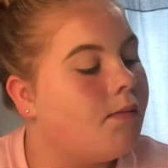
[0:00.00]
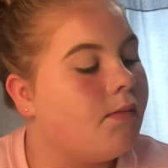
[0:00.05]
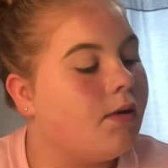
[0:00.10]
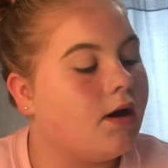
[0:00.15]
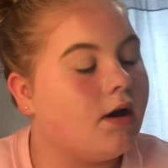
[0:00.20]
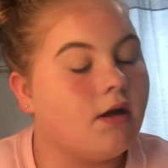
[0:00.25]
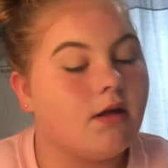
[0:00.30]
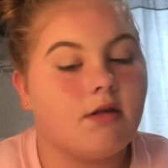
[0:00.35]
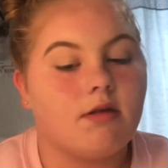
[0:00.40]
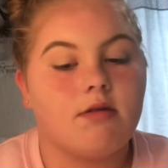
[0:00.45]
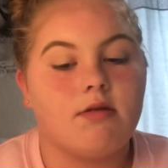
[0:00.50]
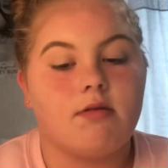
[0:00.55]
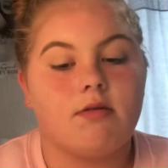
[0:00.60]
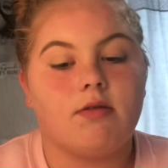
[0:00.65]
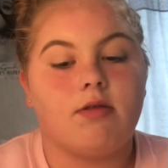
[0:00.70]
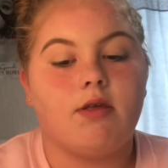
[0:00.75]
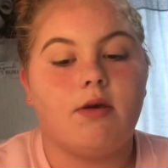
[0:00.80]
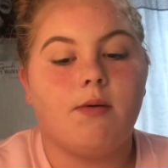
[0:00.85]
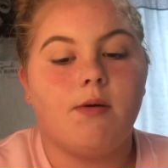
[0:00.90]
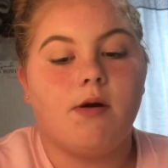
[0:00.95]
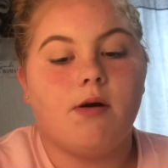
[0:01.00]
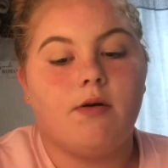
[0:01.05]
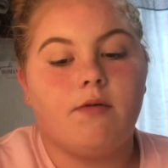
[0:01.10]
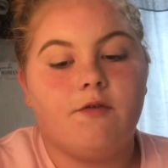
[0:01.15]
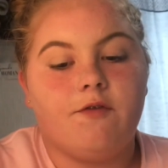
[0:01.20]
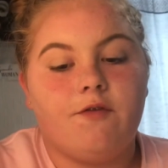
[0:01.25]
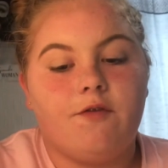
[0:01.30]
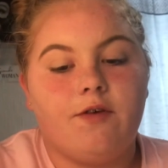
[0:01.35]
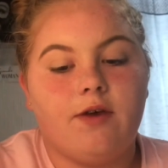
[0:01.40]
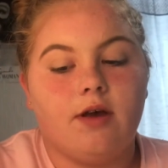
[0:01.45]
because they
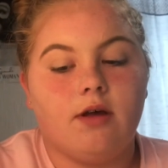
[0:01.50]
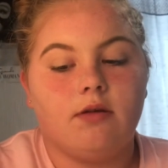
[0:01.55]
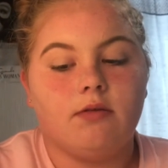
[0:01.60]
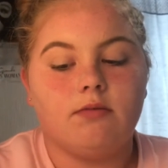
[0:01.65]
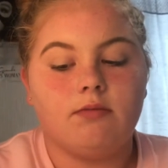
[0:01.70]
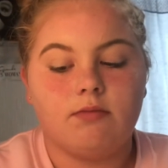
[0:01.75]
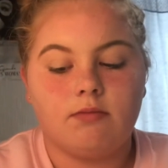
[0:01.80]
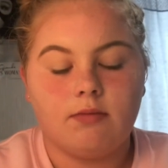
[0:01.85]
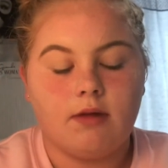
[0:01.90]
won't feel